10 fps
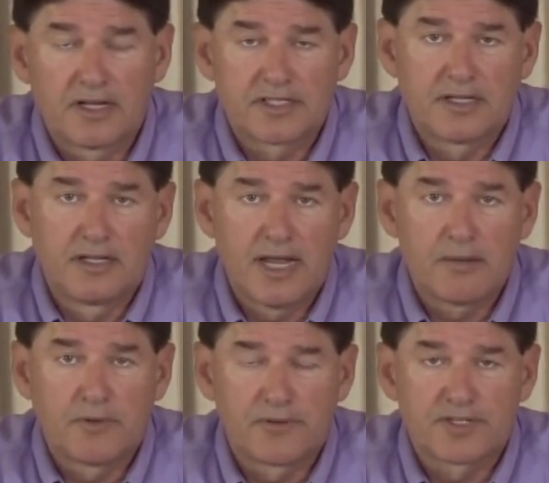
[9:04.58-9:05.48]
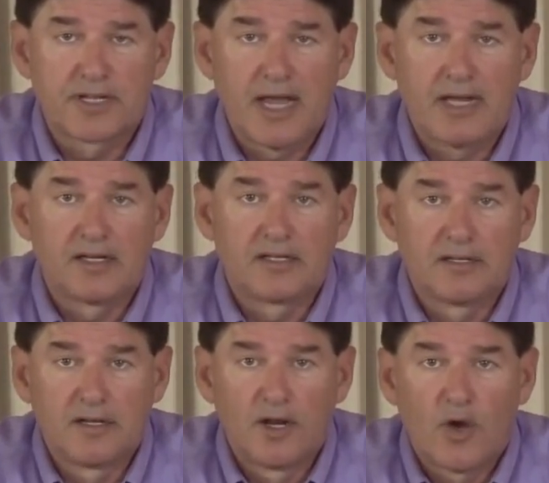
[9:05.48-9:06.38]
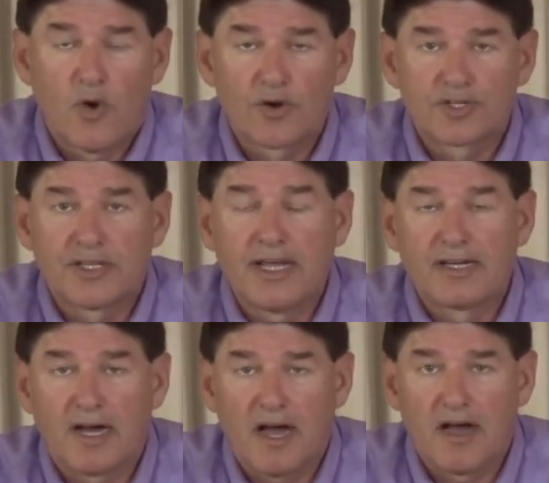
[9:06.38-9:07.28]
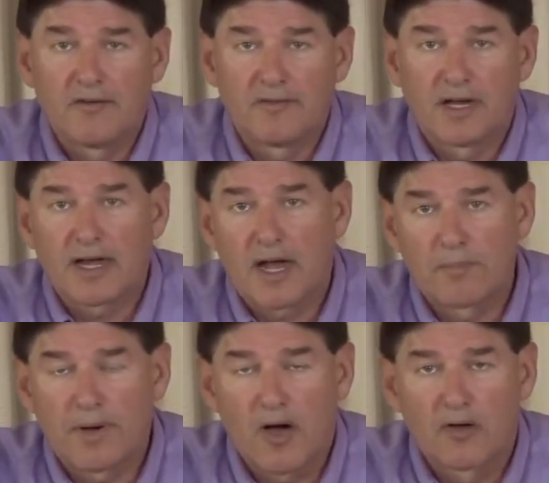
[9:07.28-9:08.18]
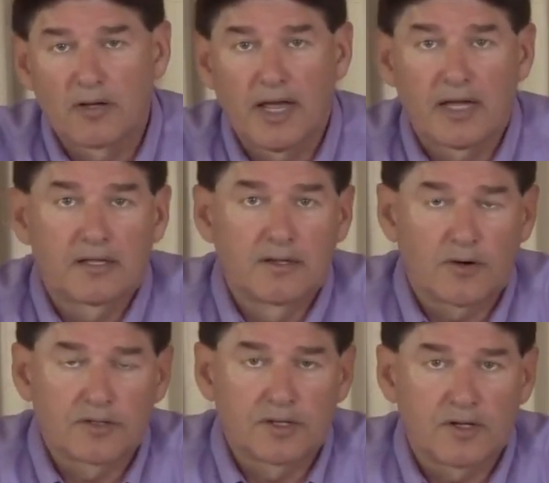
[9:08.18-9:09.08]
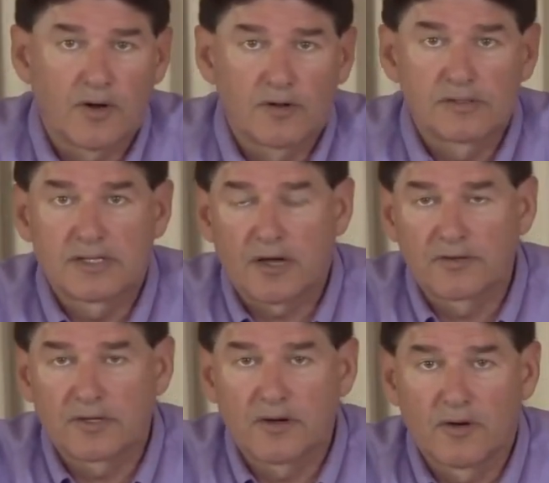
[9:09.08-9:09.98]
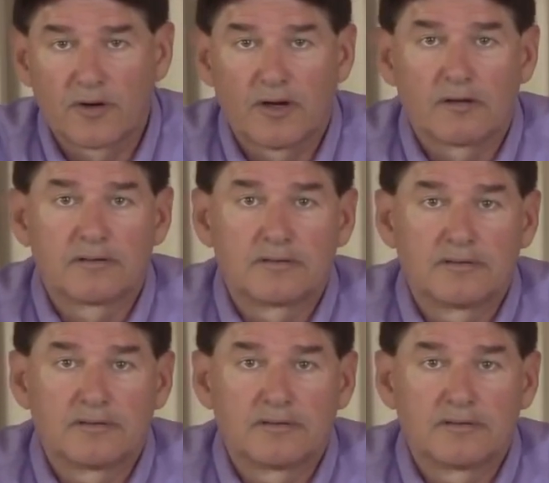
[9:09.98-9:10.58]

them the name of the state or state of a compound like North Dakota, South Dakota,